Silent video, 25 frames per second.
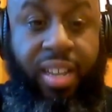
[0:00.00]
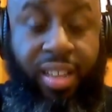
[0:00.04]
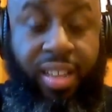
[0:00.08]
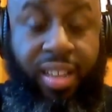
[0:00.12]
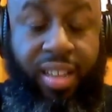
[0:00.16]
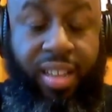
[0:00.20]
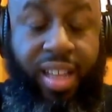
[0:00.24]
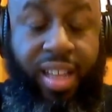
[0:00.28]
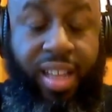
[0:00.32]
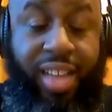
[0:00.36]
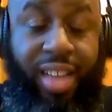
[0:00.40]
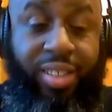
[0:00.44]

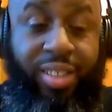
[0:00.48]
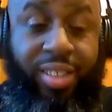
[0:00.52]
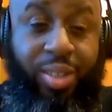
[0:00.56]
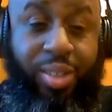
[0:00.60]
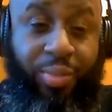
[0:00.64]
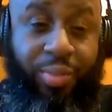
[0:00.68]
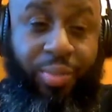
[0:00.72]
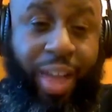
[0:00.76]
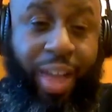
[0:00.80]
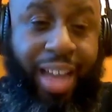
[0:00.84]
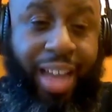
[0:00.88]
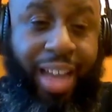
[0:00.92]
That's
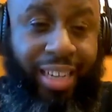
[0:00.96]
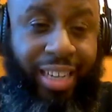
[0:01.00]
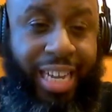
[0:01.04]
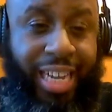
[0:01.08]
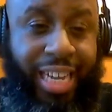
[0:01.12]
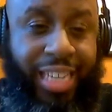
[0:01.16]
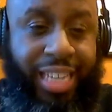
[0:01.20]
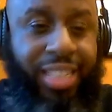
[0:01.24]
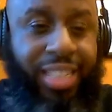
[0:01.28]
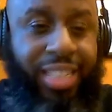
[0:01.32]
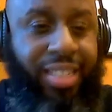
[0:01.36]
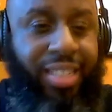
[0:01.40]
just fact,
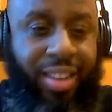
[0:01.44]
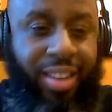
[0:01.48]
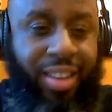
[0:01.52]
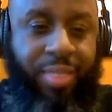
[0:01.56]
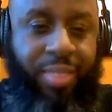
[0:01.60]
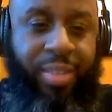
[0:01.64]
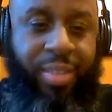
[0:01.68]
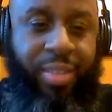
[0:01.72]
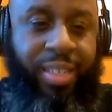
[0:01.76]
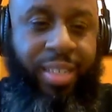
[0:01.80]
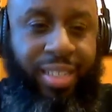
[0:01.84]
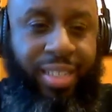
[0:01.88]
ladies and
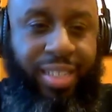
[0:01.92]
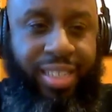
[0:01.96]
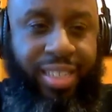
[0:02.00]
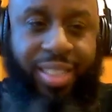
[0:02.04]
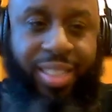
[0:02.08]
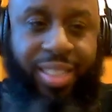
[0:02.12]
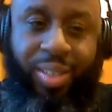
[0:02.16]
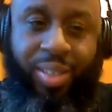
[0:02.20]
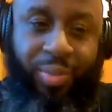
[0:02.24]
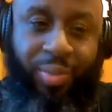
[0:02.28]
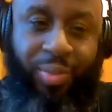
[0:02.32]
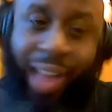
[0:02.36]
gentlemen.
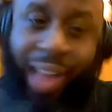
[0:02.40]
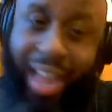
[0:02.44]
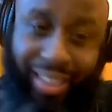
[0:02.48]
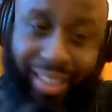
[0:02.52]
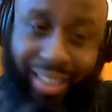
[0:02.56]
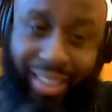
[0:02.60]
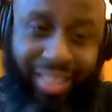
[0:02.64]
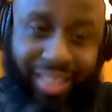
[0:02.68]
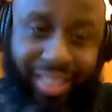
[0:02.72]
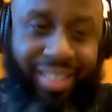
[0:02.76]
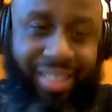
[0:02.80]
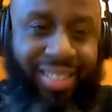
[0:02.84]
This is fact.
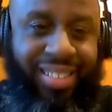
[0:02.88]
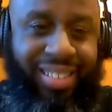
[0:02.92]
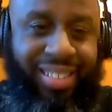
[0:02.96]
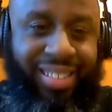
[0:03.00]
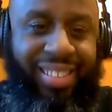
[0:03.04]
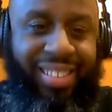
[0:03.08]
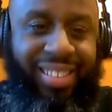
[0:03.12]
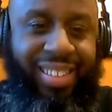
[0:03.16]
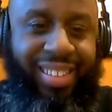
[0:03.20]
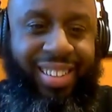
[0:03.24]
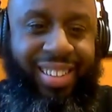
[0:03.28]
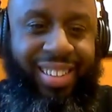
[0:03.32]

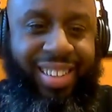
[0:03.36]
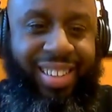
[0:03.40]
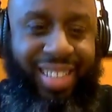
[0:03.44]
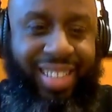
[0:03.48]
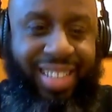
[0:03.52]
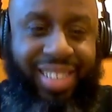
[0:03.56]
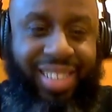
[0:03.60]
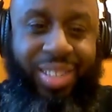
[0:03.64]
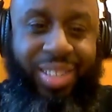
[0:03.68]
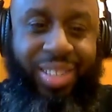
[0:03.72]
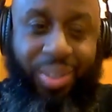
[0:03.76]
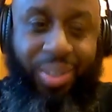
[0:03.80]

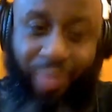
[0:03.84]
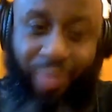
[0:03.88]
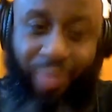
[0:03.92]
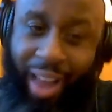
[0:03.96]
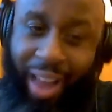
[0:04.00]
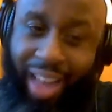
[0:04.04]
This is fact.